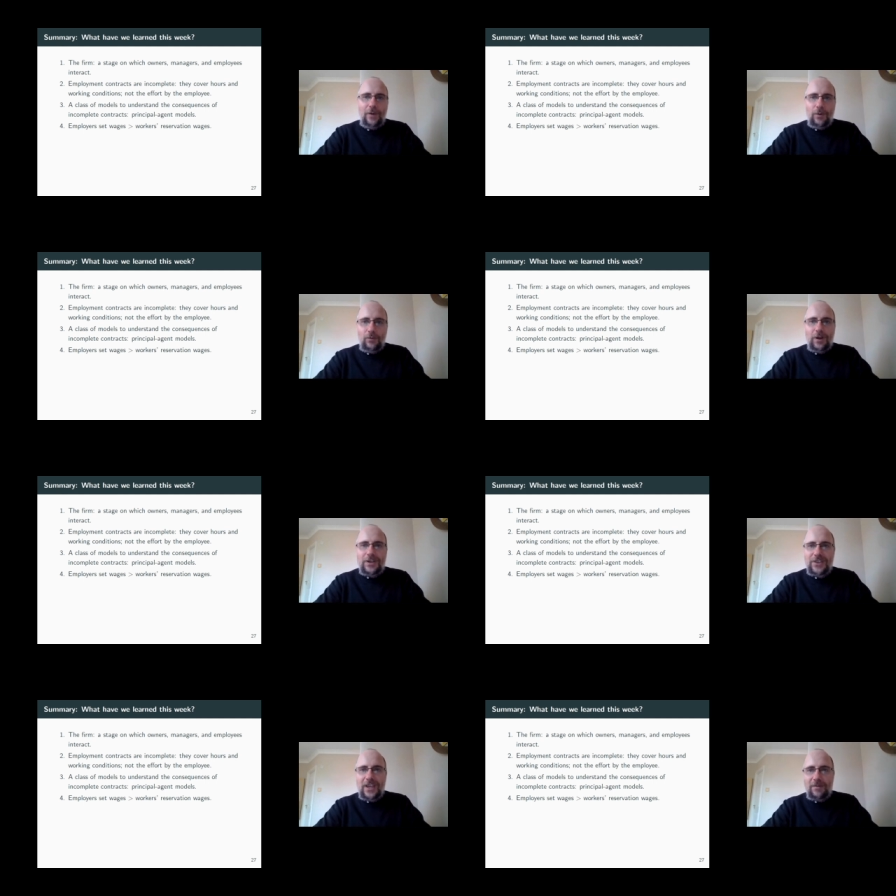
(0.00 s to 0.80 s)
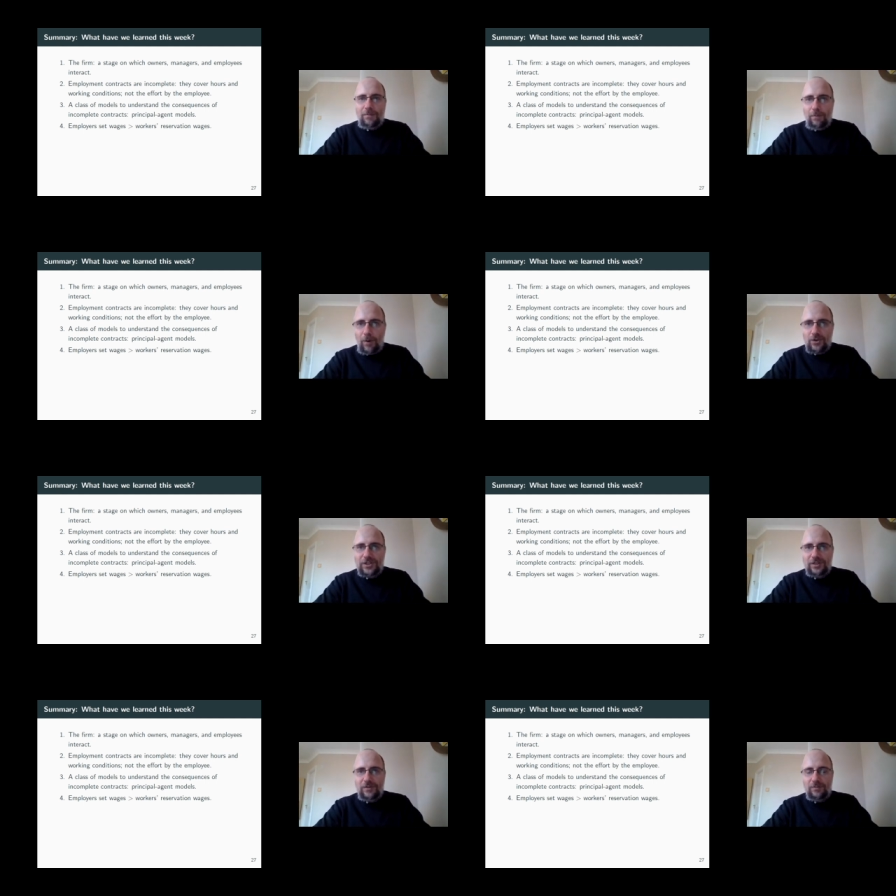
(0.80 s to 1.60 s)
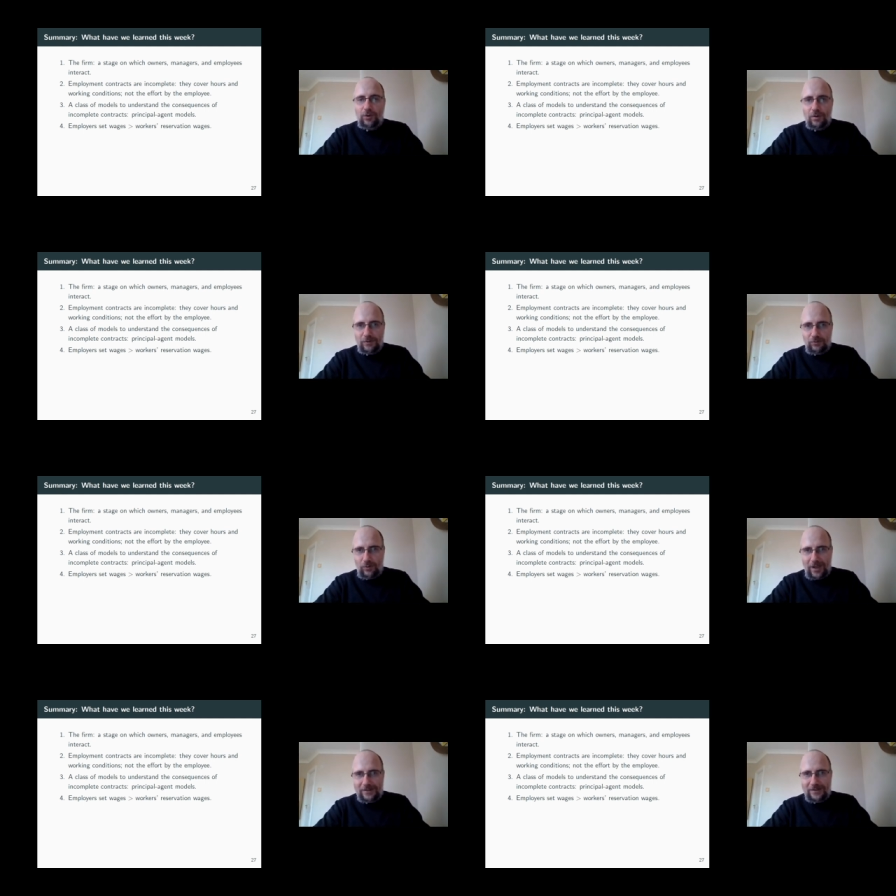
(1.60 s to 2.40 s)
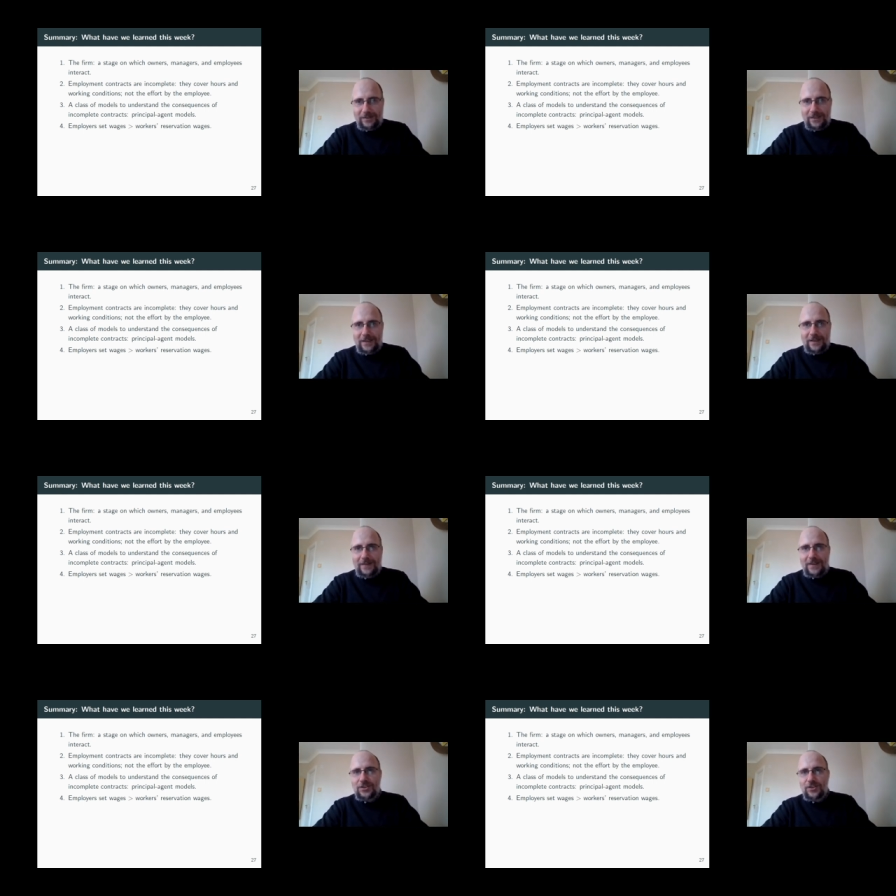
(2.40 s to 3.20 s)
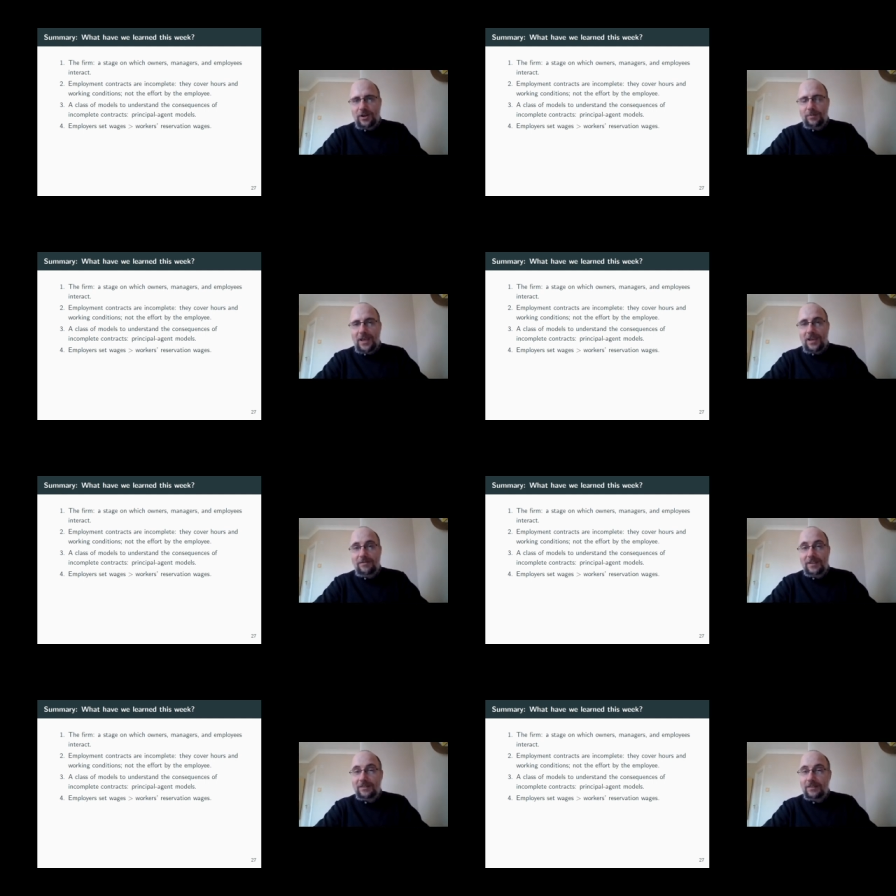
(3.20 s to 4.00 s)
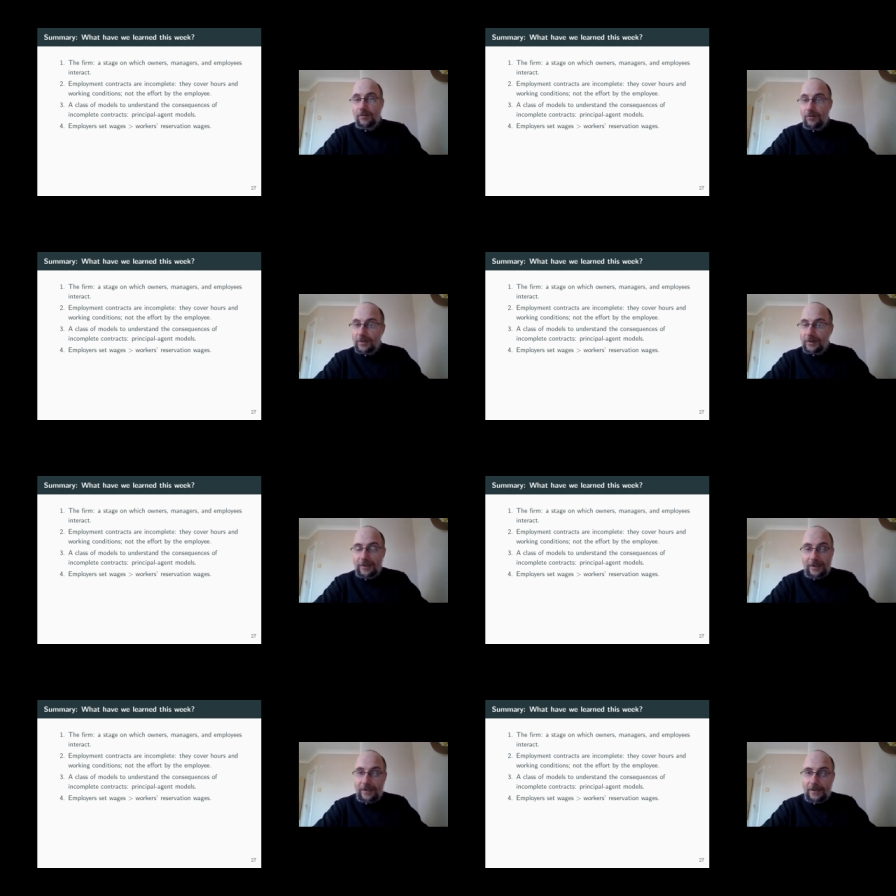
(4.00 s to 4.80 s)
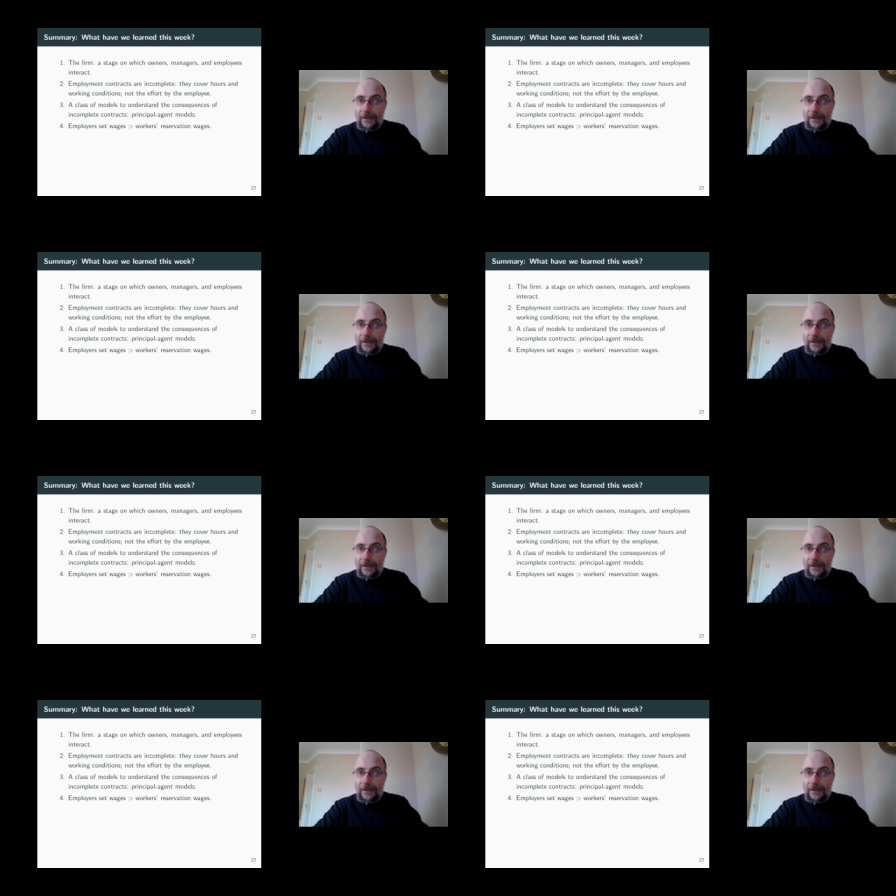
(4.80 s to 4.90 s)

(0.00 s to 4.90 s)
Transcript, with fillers: When workers get a positive employment rent, they start behaving differently.